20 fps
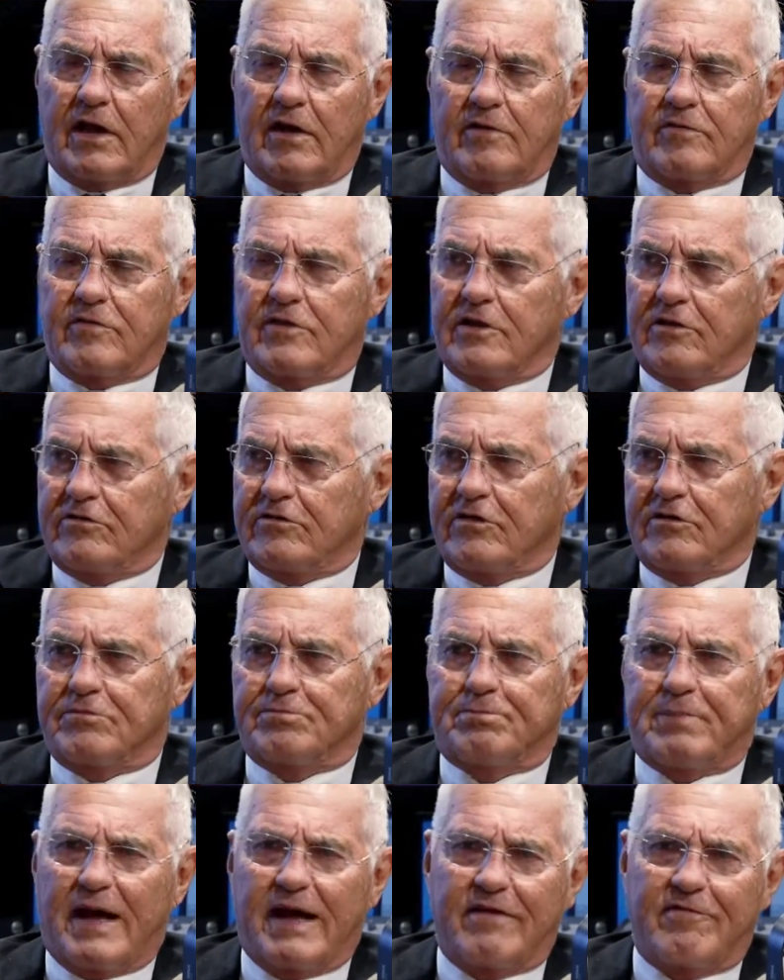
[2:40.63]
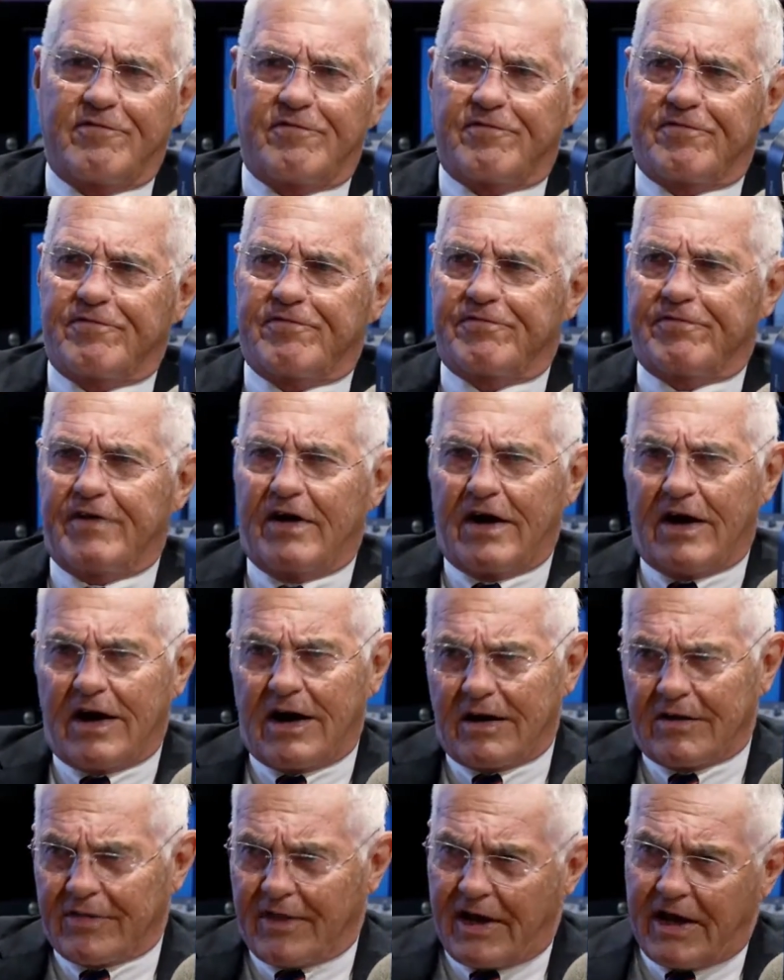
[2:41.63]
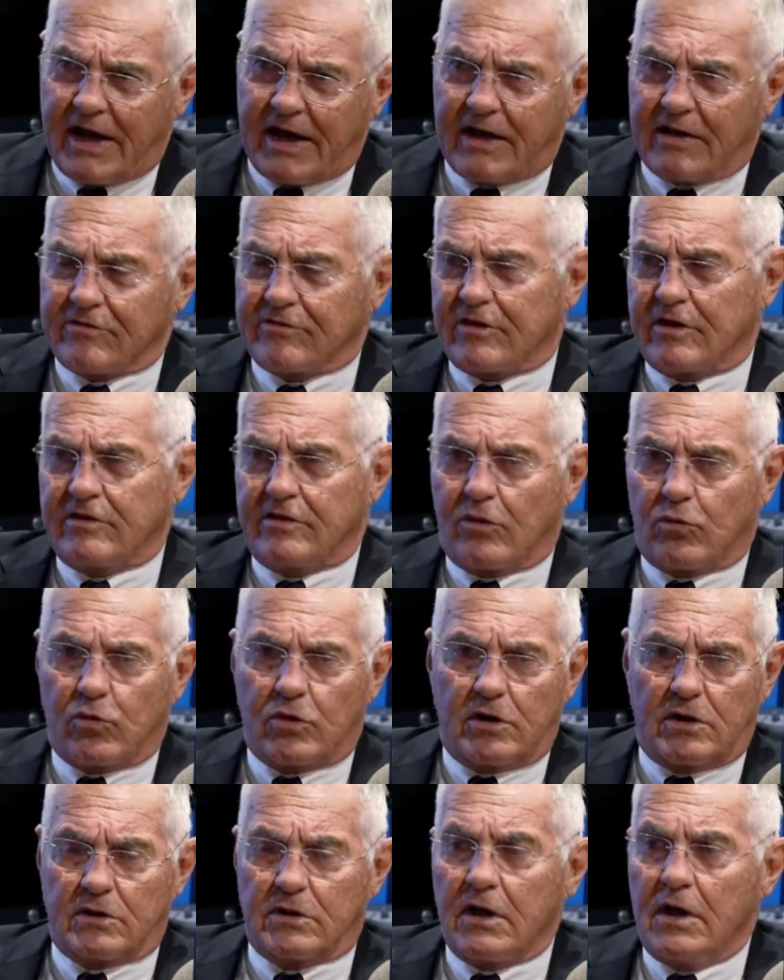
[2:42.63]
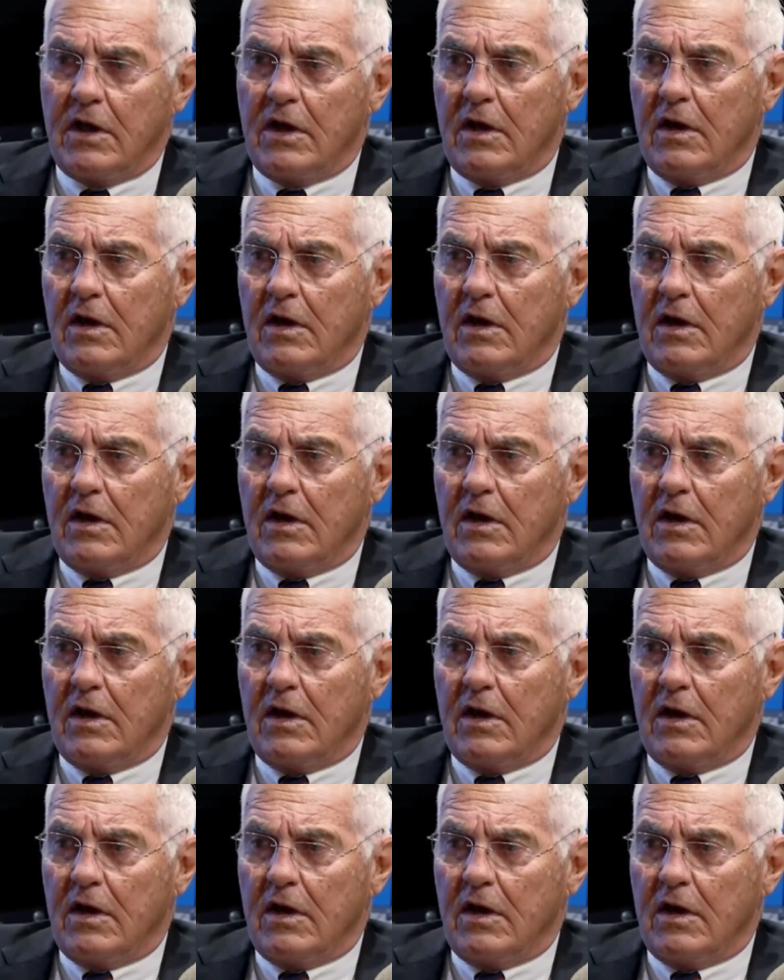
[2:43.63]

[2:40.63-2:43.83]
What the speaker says: and this is by far the highest in the world.